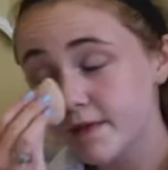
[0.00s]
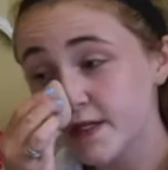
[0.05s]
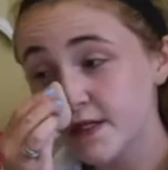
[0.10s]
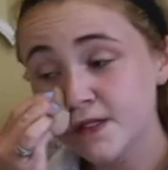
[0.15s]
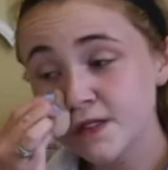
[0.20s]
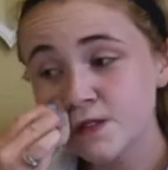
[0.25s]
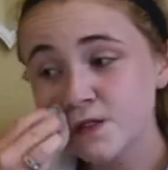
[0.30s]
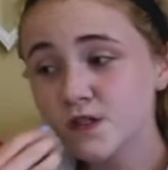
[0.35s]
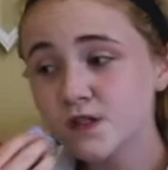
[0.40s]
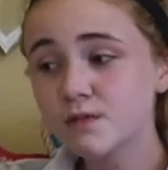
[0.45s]
Is
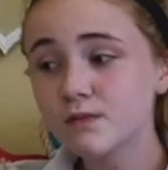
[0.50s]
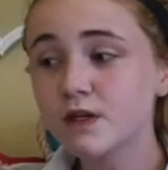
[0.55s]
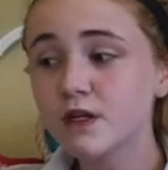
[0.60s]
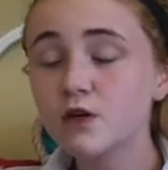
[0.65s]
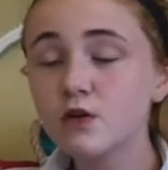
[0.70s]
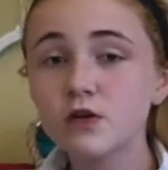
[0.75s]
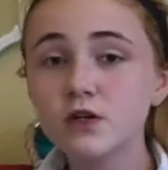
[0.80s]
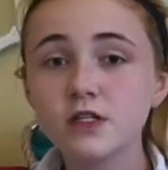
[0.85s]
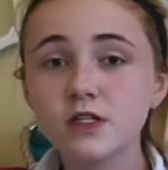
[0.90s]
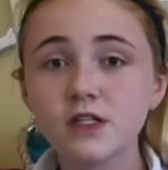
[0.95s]
it just
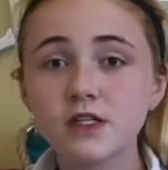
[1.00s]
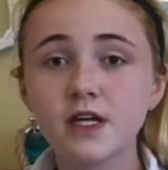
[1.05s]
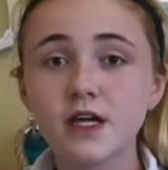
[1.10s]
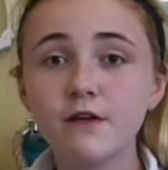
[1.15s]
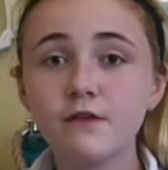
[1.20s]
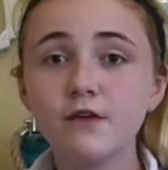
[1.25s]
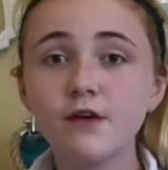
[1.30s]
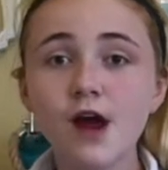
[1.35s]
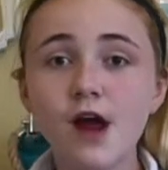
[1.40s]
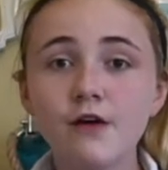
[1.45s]
me, or does it
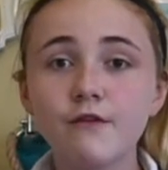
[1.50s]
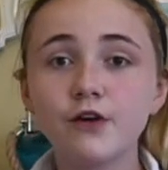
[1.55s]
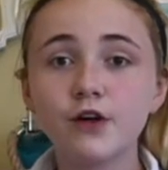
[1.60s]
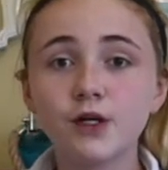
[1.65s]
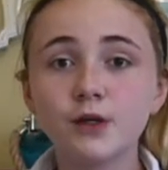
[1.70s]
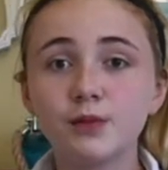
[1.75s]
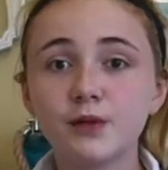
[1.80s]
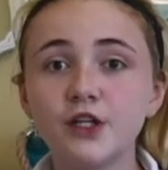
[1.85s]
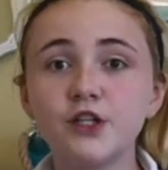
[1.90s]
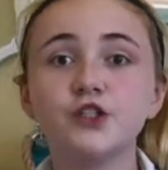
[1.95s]
take forever
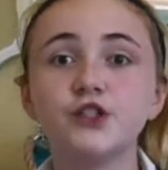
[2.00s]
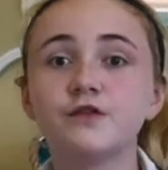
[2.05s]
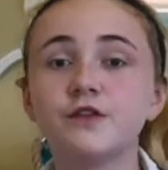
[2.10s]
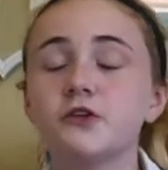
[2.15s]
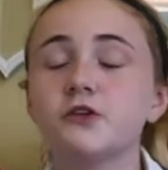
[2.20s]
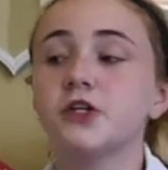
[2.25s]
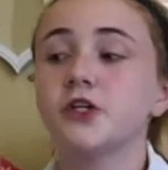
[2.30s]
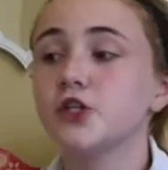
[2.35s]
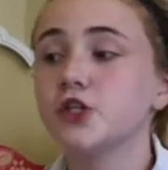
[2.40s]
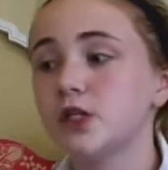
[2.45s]
to blend your
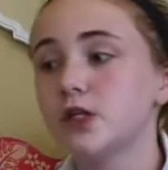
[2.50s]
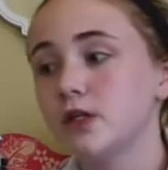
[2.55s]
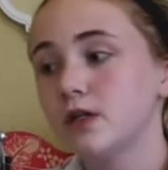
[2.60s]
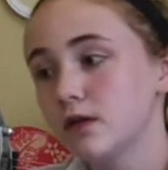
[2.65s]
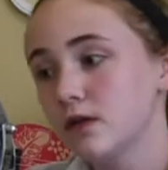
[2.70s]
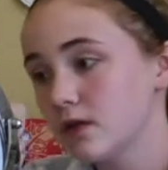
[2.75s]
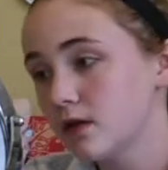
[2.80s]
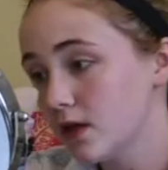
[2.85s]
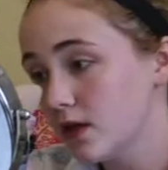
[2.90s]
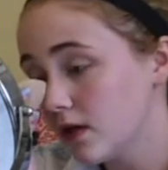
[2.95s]
foundation
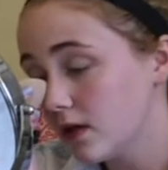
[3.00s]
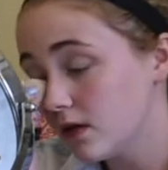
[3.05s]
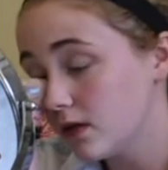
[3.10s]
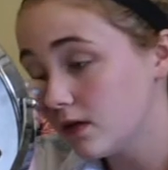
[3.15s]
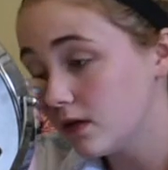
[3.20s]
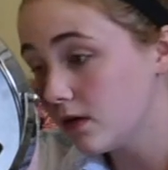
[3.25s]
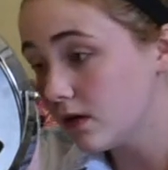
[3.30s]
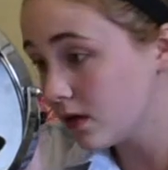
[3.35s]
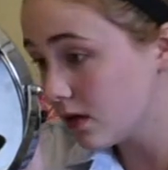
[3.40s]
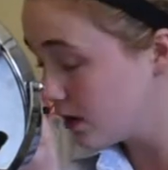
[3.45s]
in? Like,
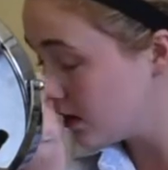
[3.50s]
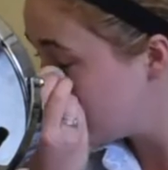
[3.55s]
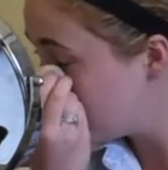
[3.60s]
ugh.